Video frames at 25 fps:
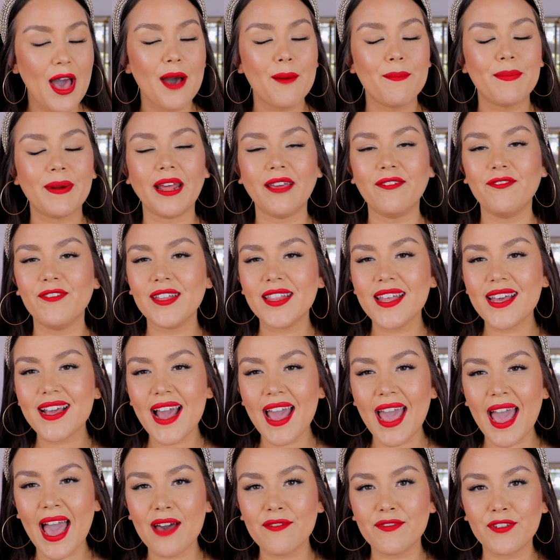but I feel like I
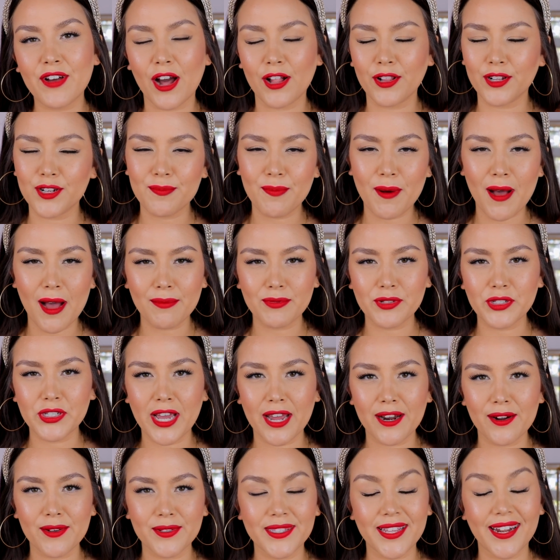have ColourPop
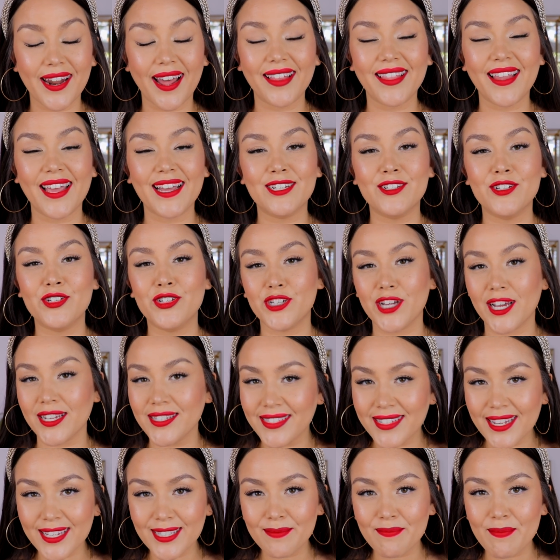shadows that I like
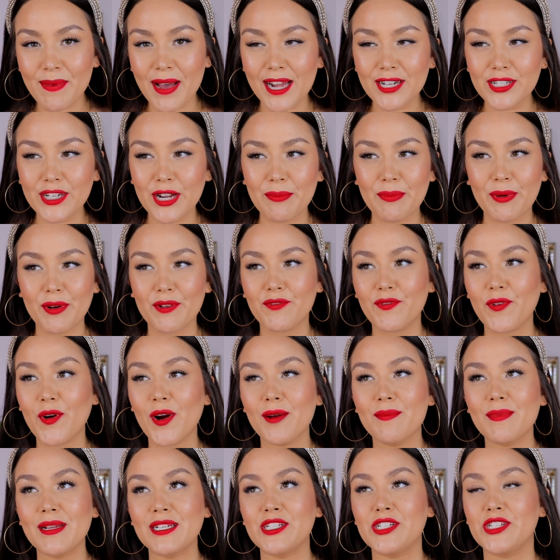just as much and perform